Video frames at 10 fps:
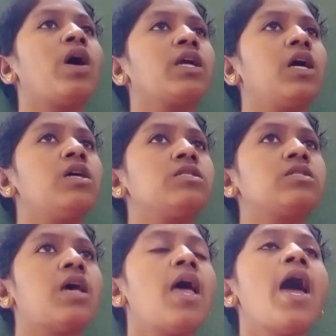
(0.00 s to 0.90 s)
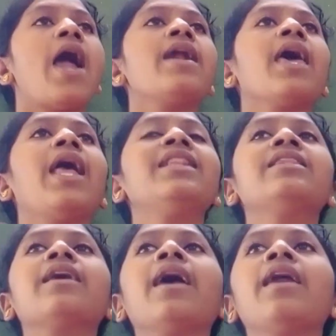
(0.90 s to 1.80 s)
workers and
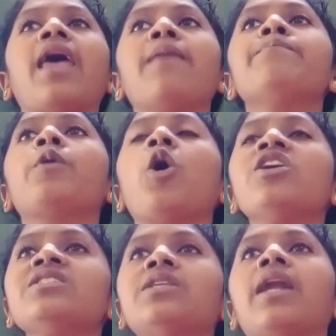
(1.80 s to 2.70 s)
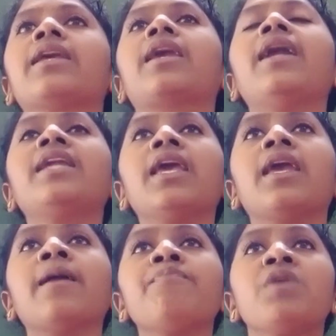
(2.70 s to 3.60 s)
healthcare employees are
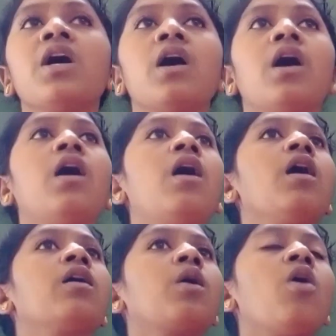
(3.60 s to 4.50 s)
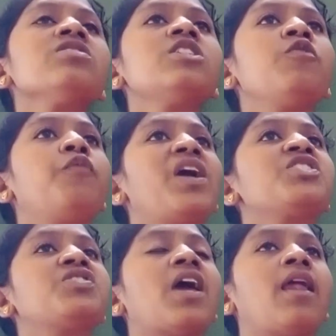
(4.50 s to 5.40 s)
getting cross
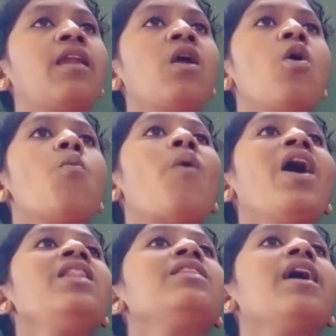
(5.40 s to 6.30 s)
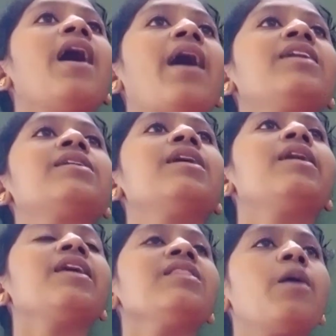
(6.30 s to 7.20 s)
infection while they are
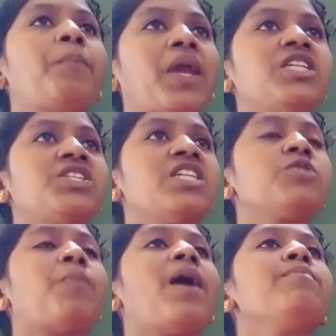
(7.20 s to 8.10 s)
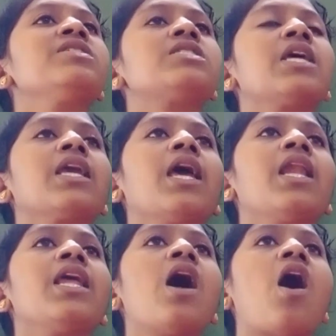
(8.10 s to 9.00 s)
treating the patients. By
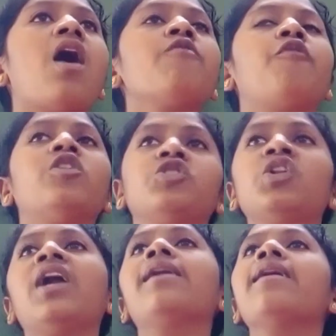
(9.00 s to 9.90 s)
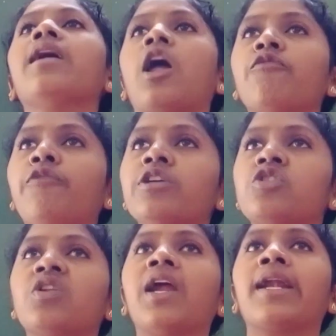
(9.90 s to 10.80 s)
mistakenly or fortunately or
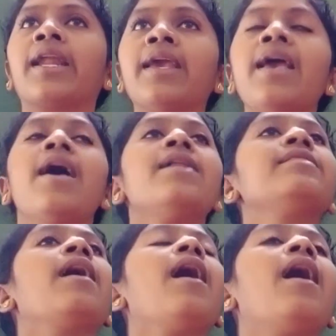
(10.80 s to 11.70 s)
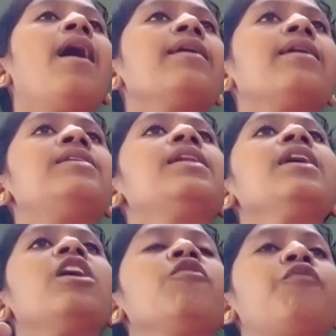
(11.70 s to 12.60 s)
unfortunately, they are
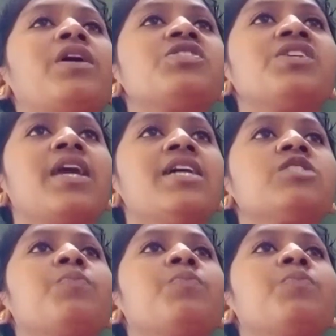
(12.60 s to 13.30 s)
getting infectious